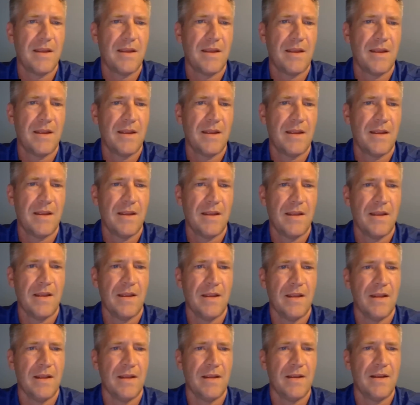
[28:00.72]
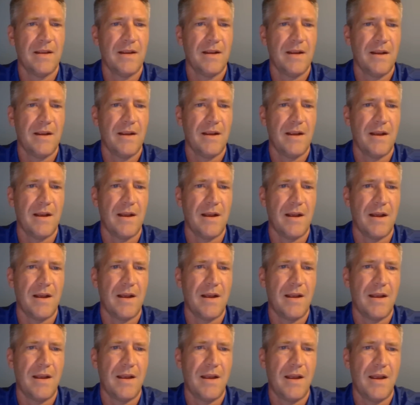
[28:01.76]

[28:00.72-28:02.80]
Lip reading: The person shown says nothing.